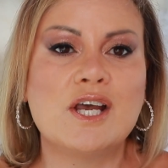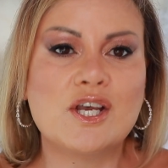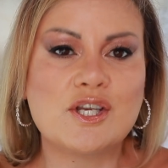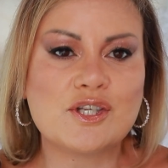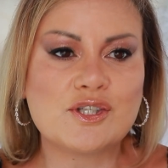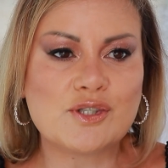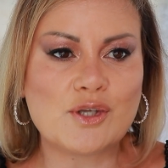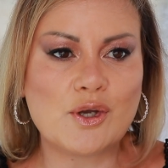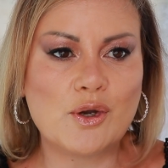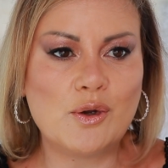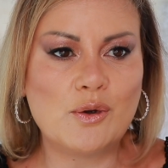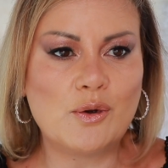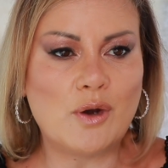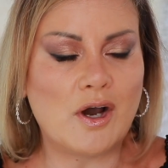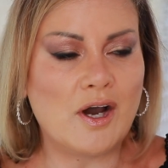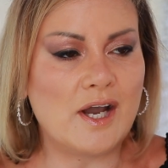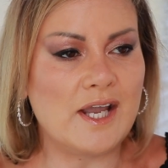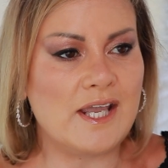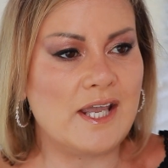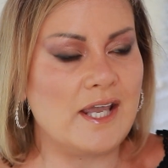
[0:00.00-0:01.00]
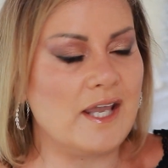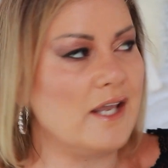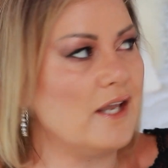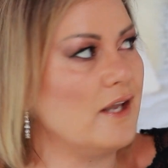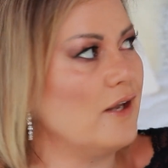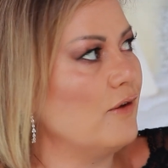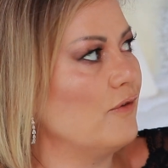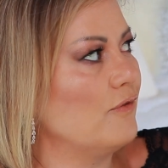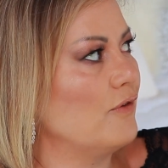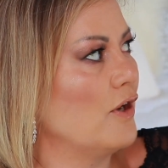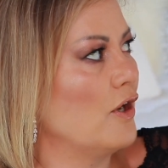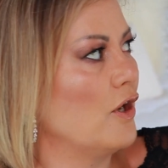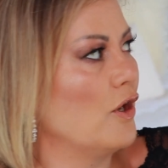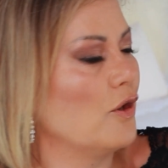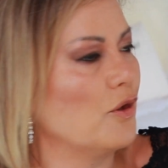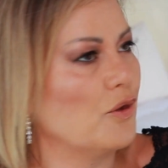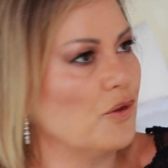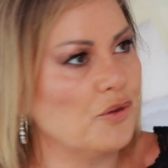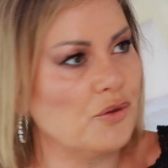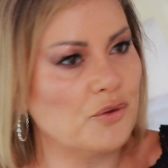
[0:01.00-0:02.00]
So I have
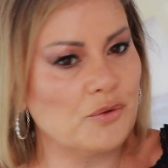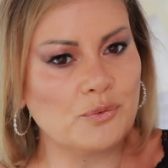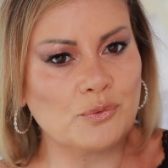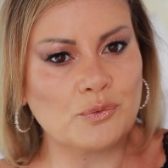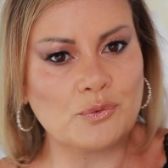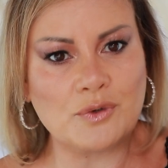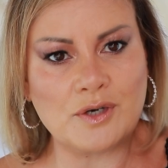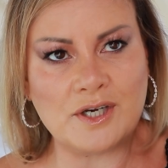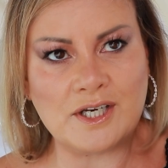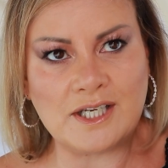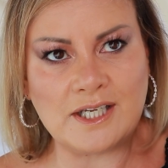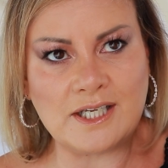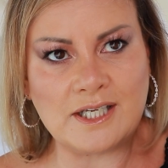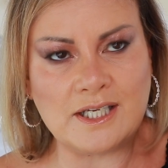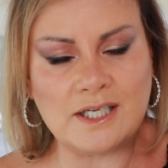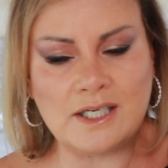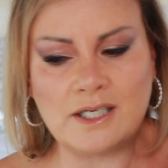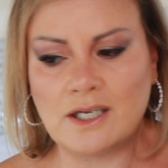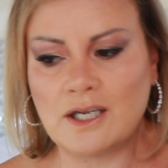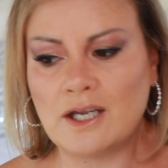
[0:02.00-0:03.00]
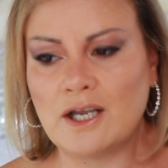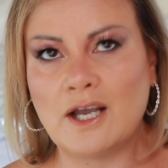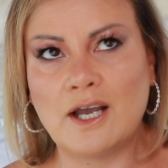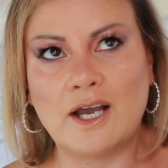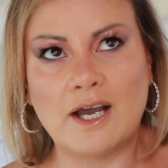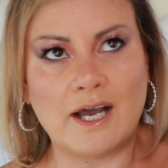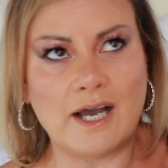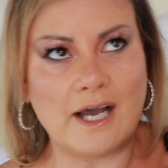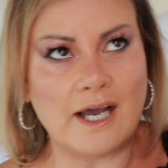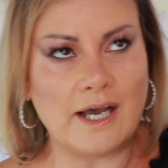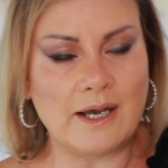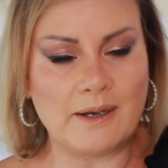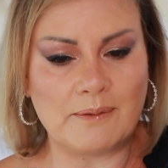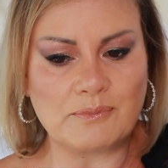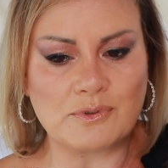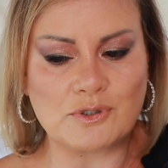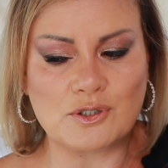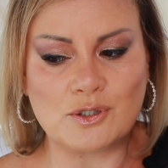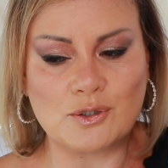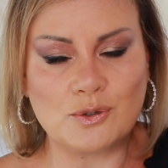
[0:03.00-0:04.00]
3
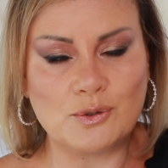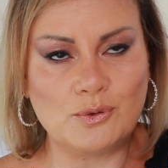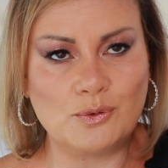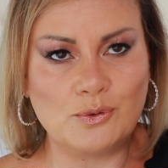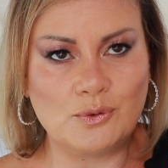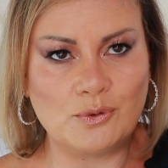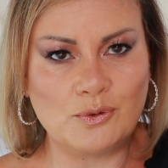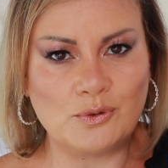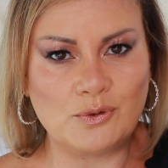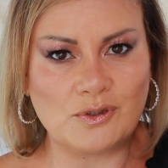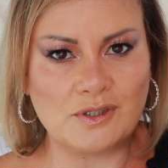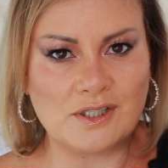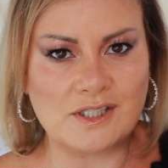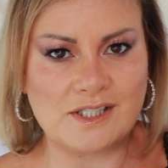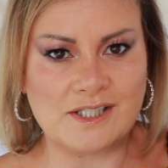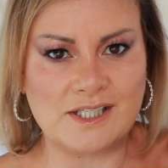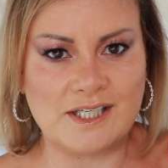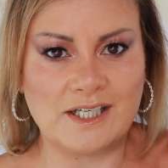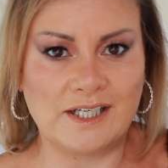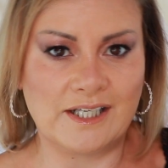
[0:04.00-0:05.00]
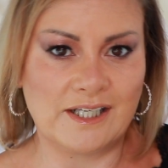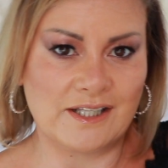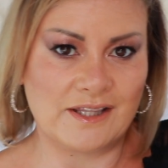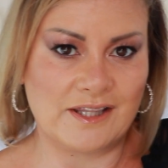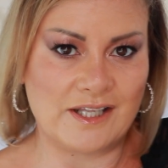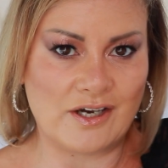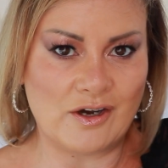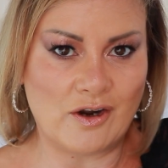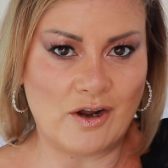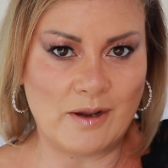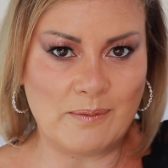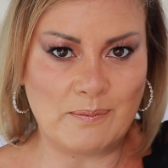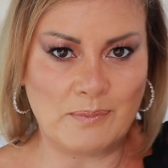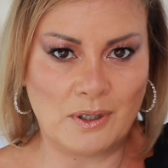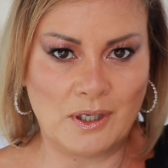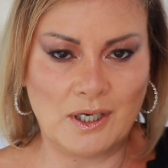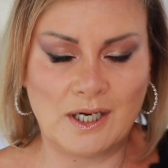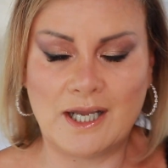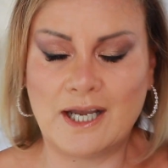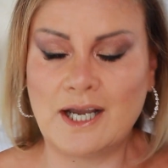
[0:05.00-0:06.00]
up to the ceiling that I
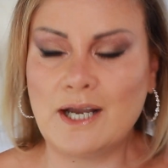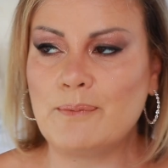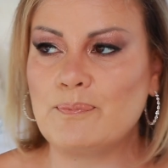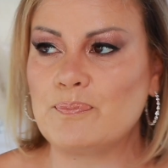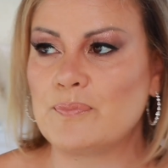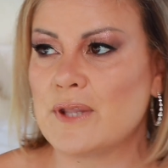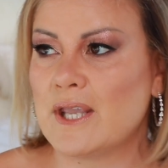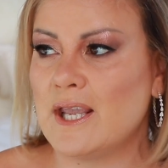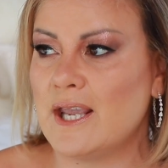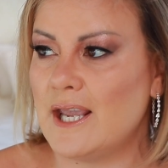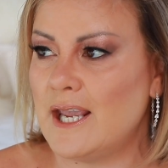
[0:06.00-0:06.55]
pull up,